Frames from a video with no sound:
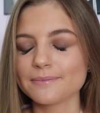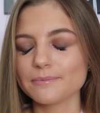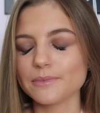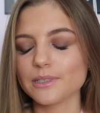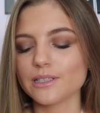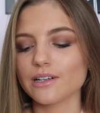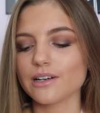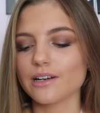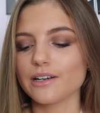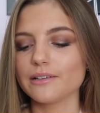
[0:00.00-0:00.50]

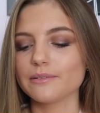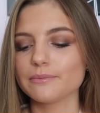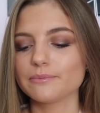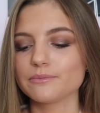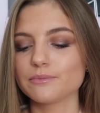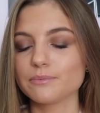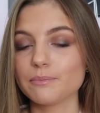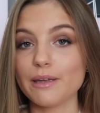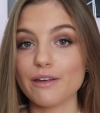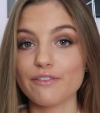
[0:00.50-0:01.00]
You know,
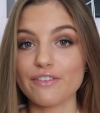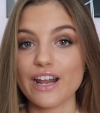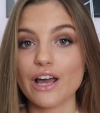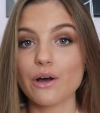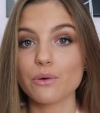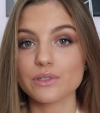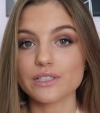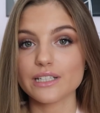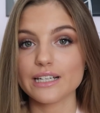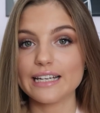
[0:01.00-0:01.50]
a bit of an
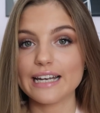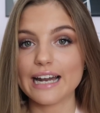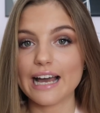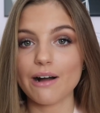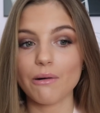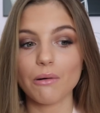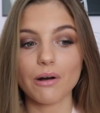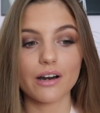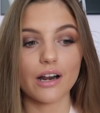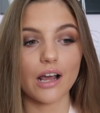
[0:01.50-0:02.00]
elderly
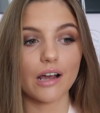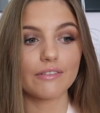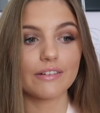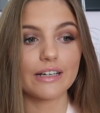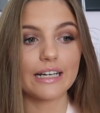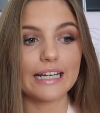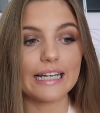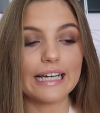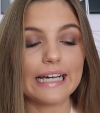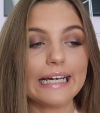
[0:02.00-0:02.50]
now, aren't I,
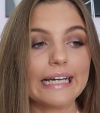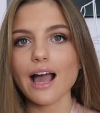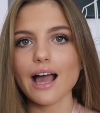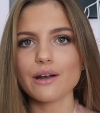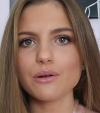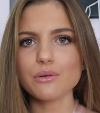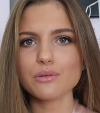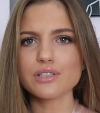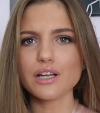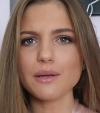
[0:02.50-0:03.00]
really?
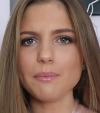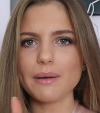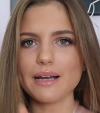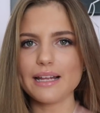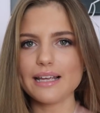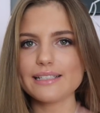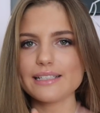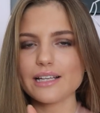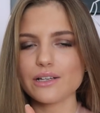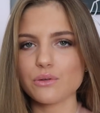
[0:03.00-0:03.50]
And also,
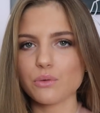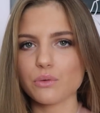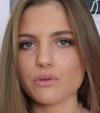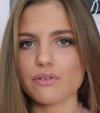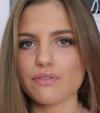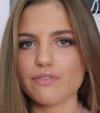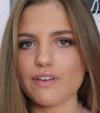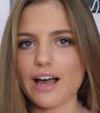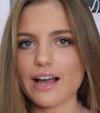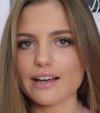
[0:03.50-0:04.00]
please ignore
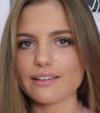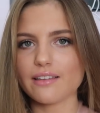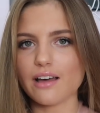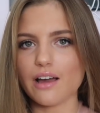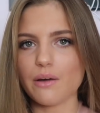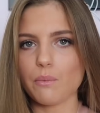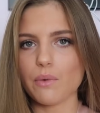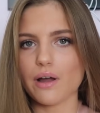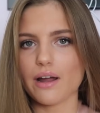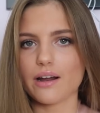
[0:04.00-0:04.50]
the fact
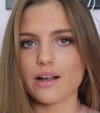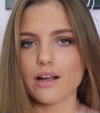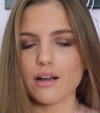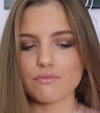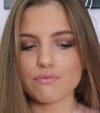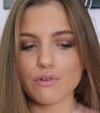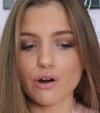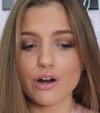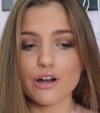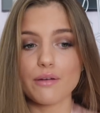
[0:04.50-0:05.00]
that I'm wearing
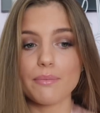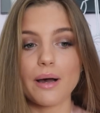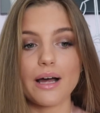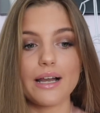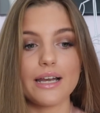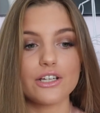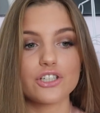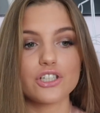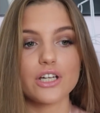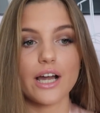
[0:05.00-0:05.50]
a robe.
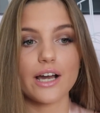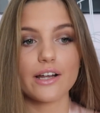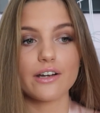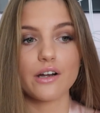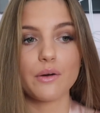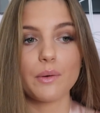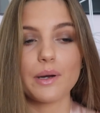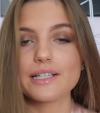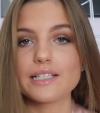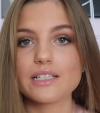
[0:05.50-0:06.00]
I literally had
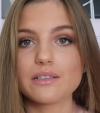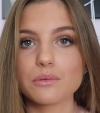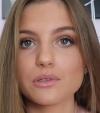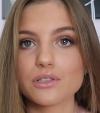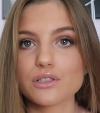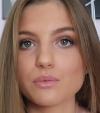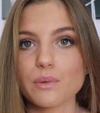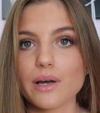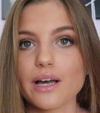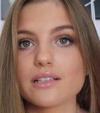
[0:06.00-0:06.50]
no idea
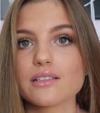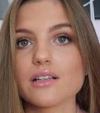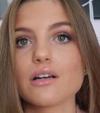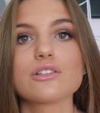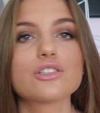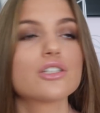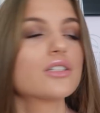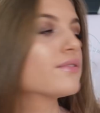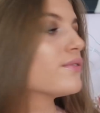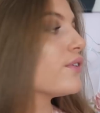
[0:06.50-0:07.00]
what to wear, so
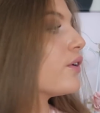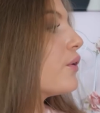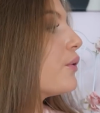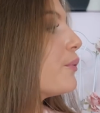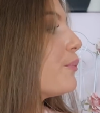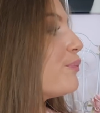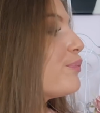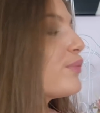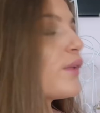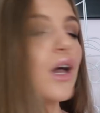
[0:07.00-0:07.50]
I just
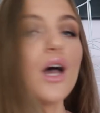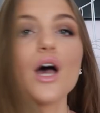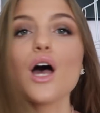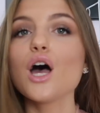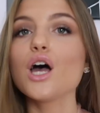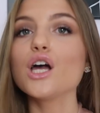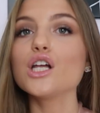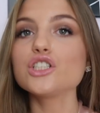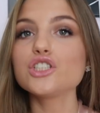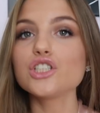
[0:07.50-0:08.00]
thought,
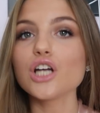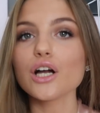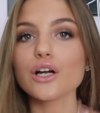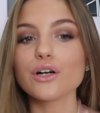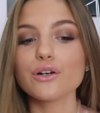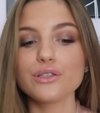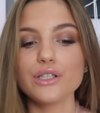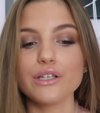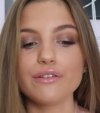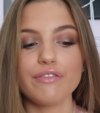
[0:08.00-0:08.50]

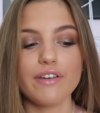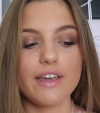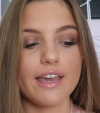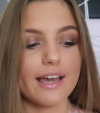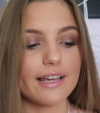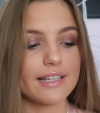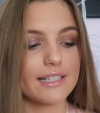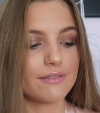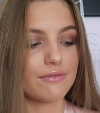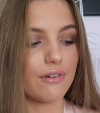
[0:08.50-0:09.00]
chuck on your
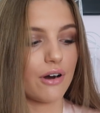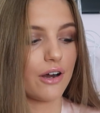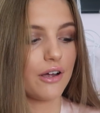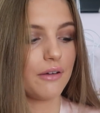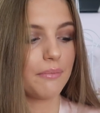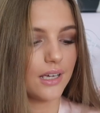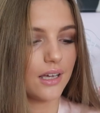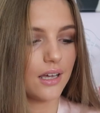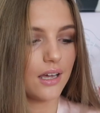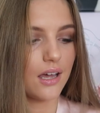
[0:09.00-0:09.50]
VS
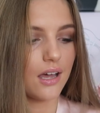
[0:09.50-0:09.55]
robe.